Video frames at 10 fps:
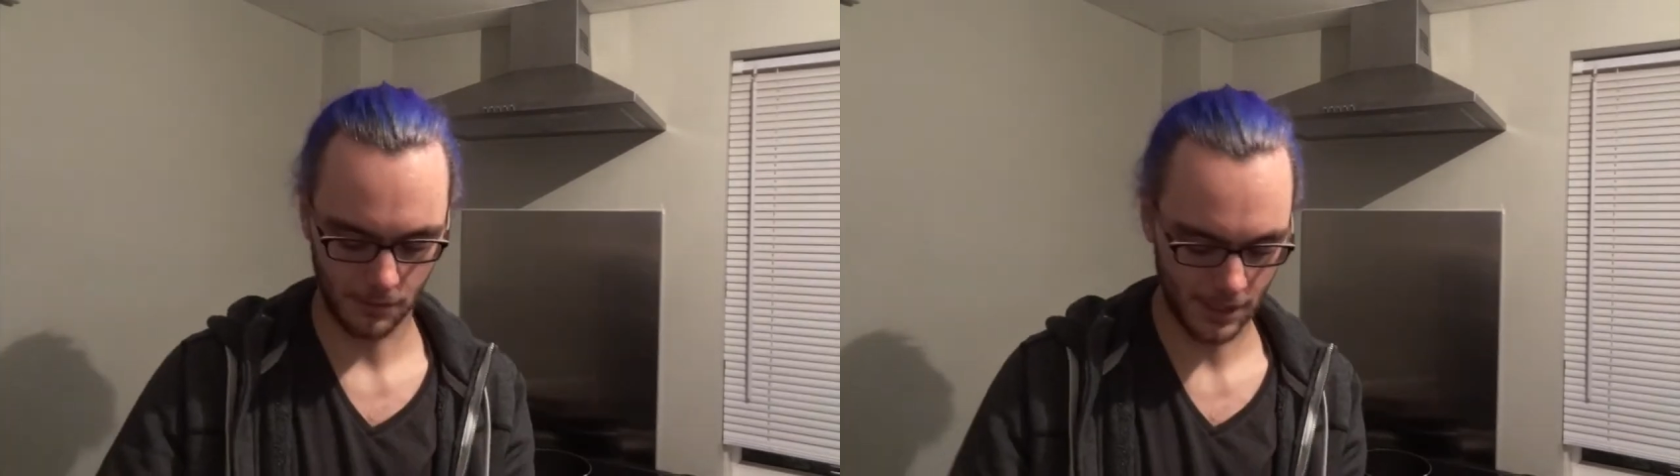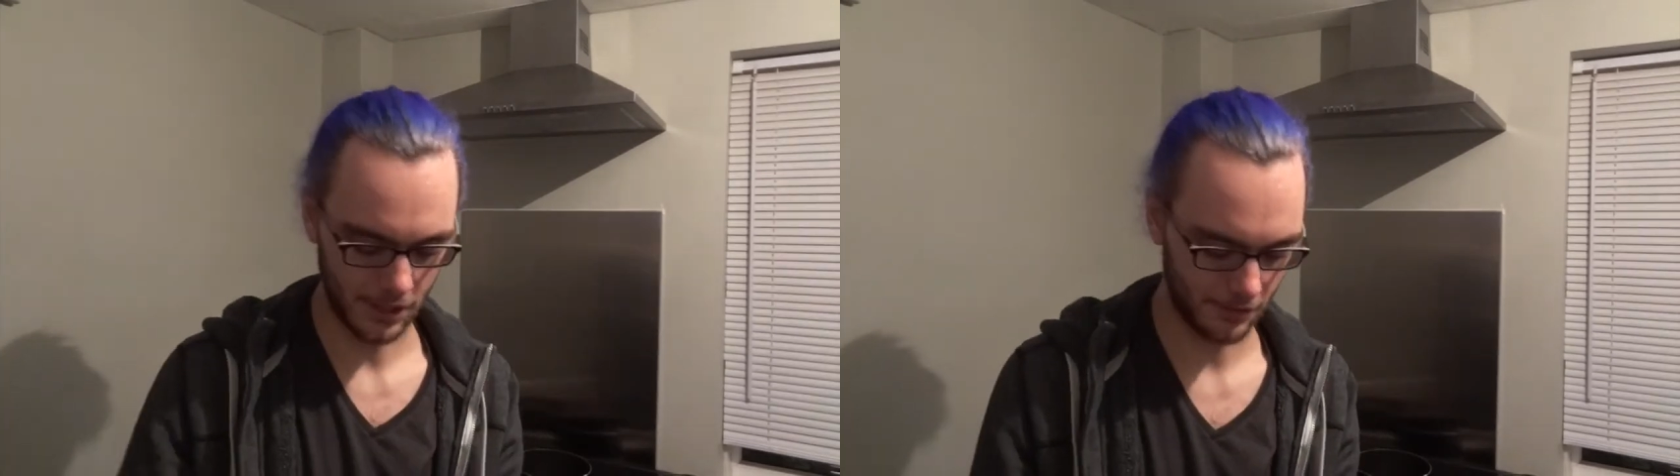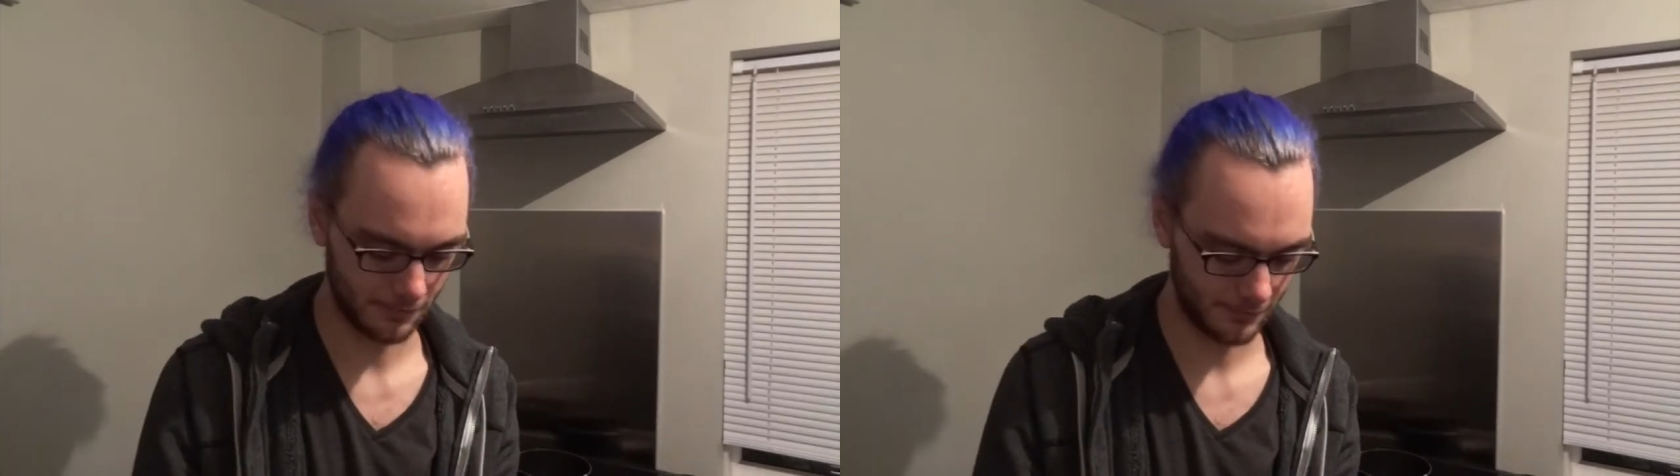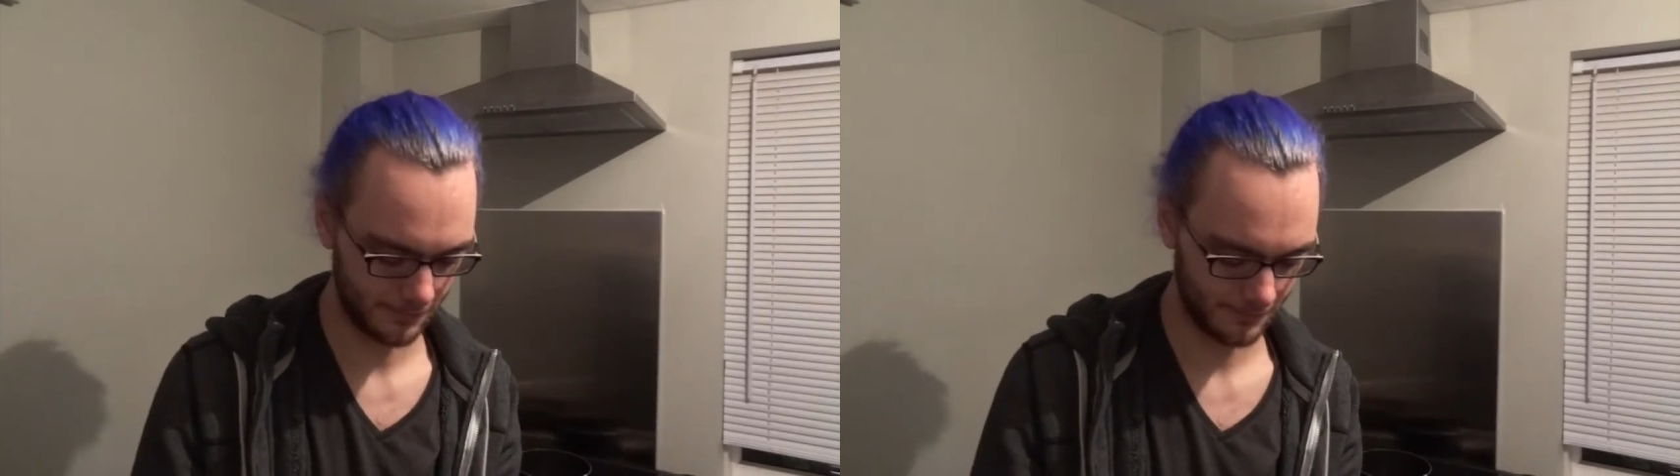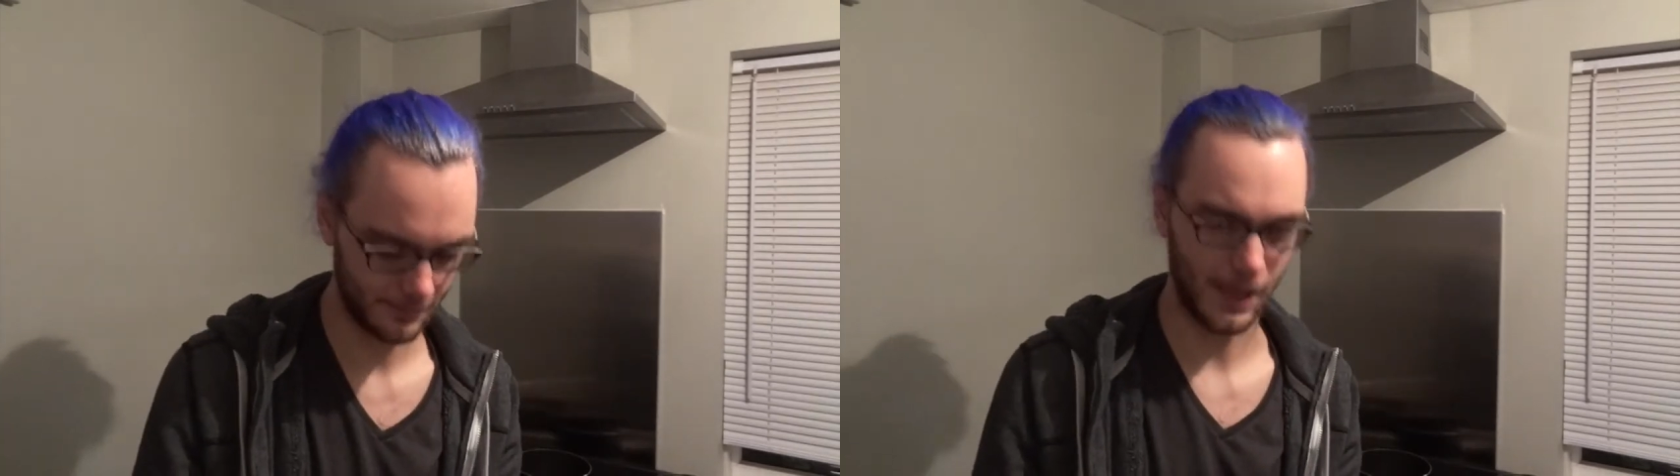my beanie on.
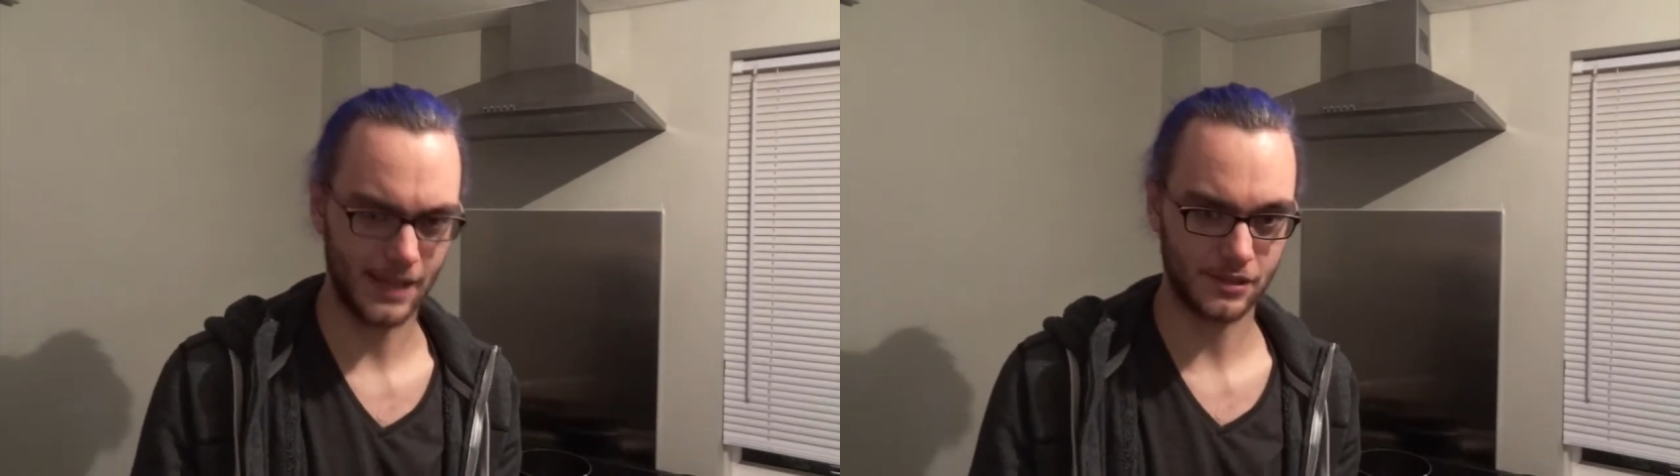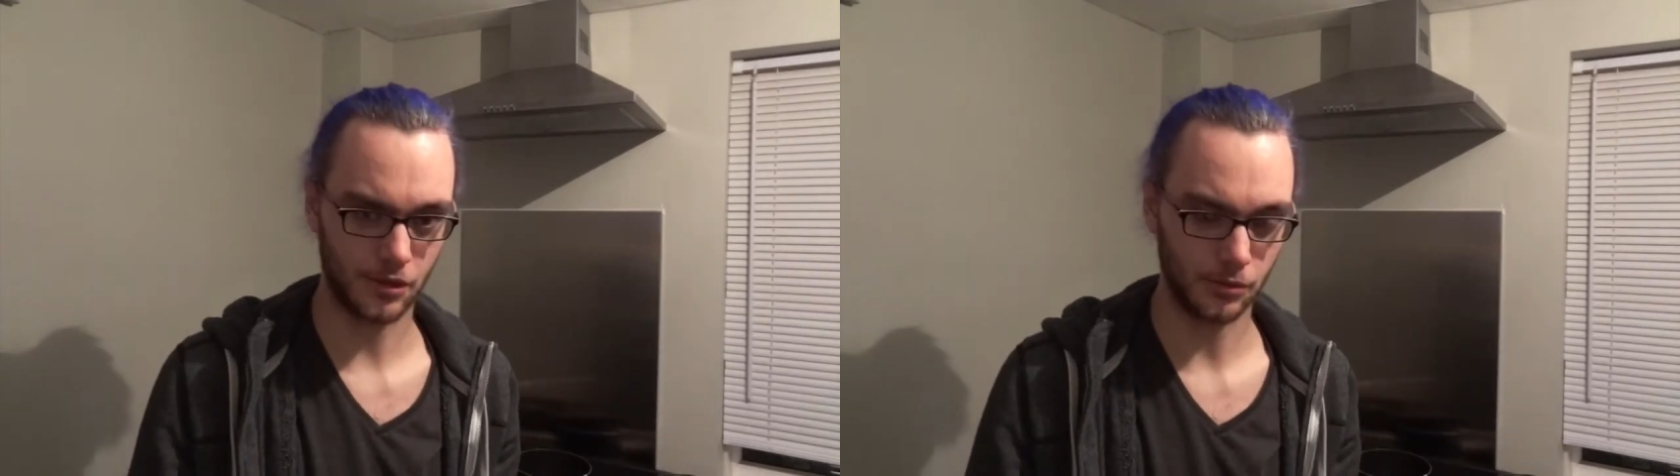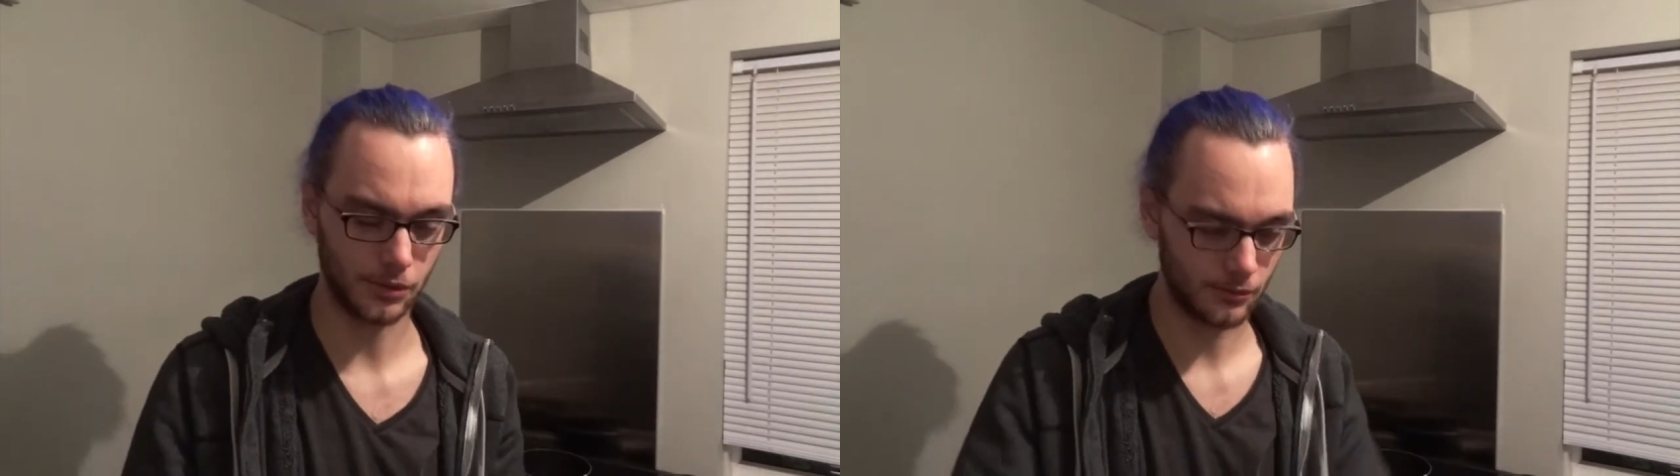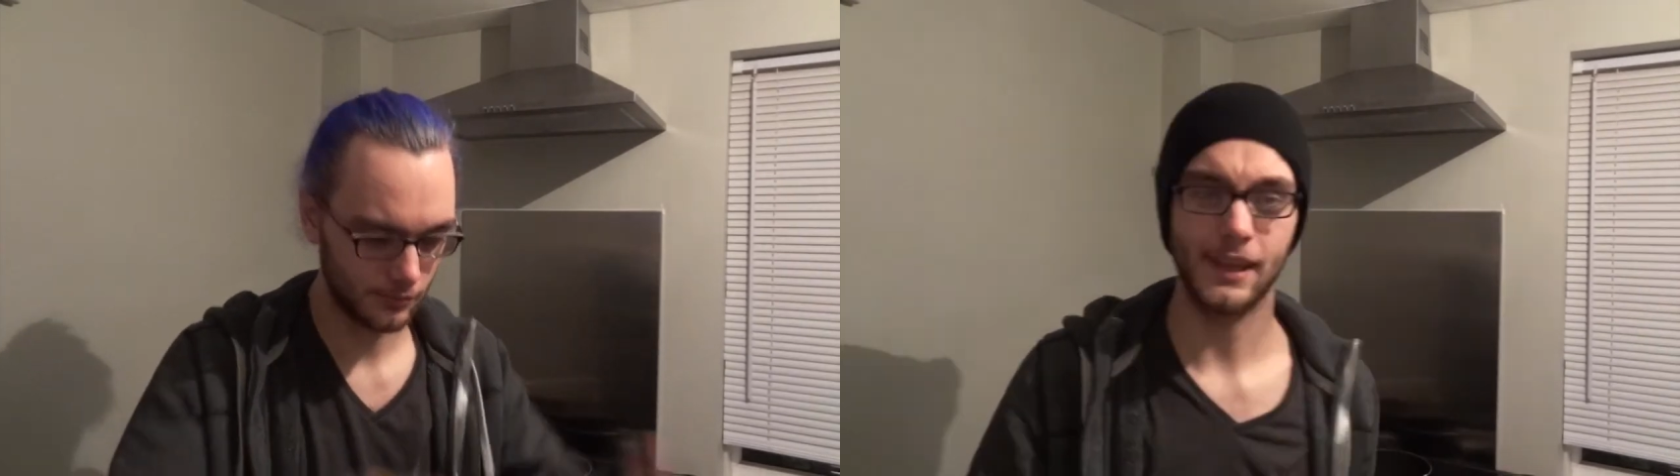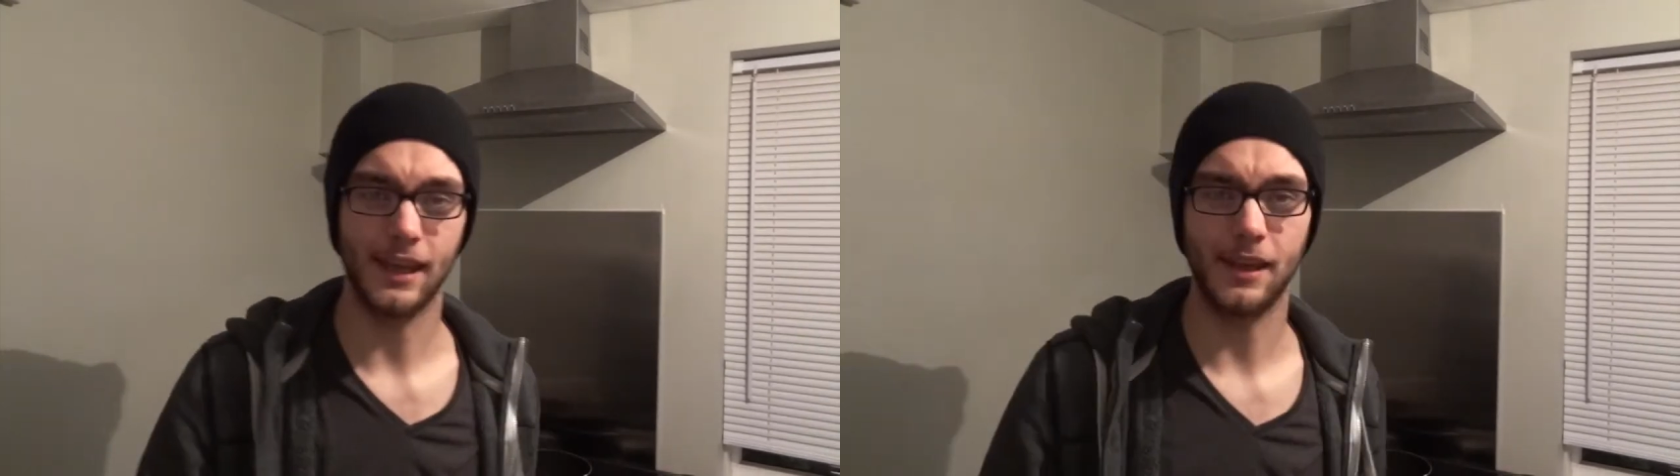My head's cold.
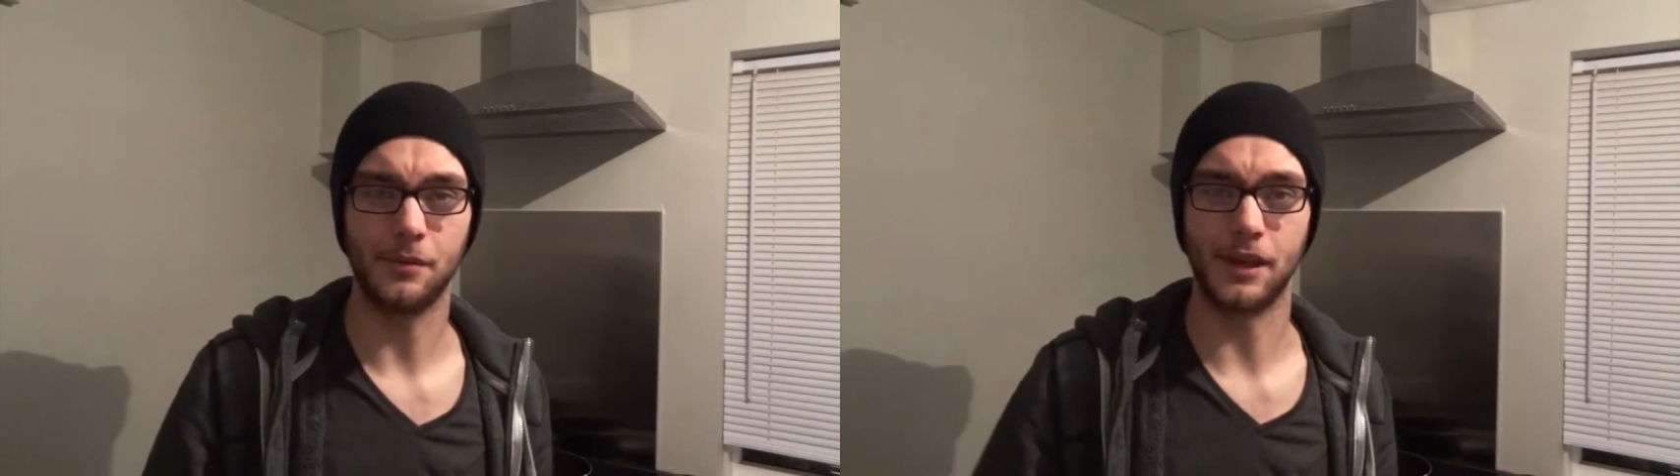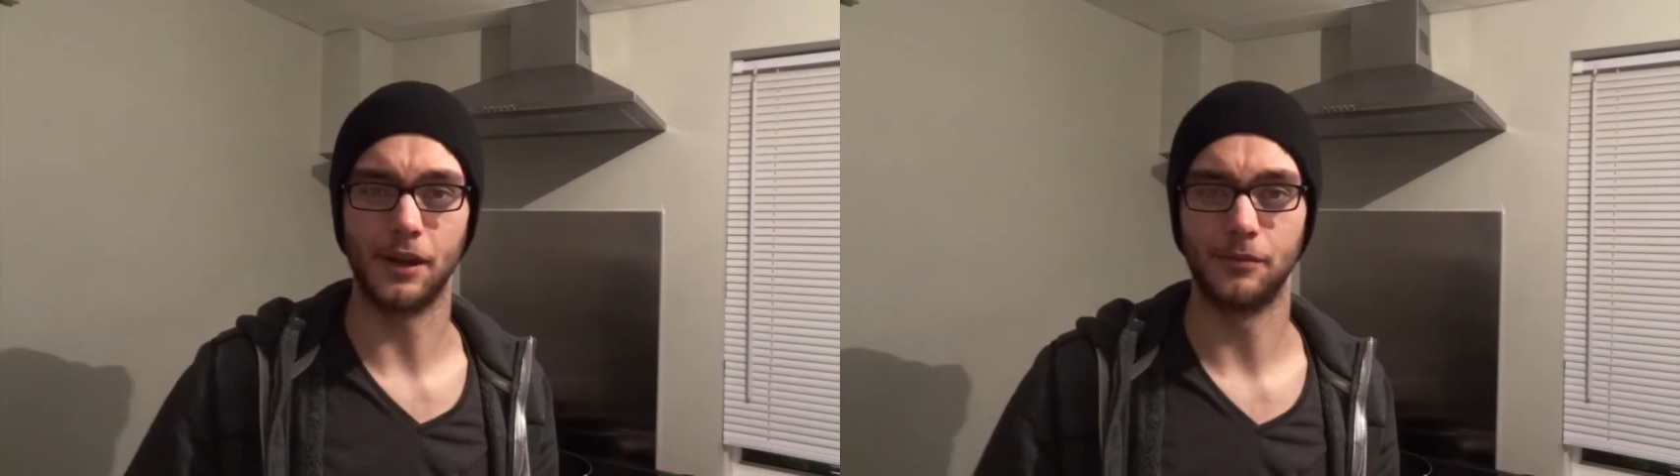Yeah, there we go.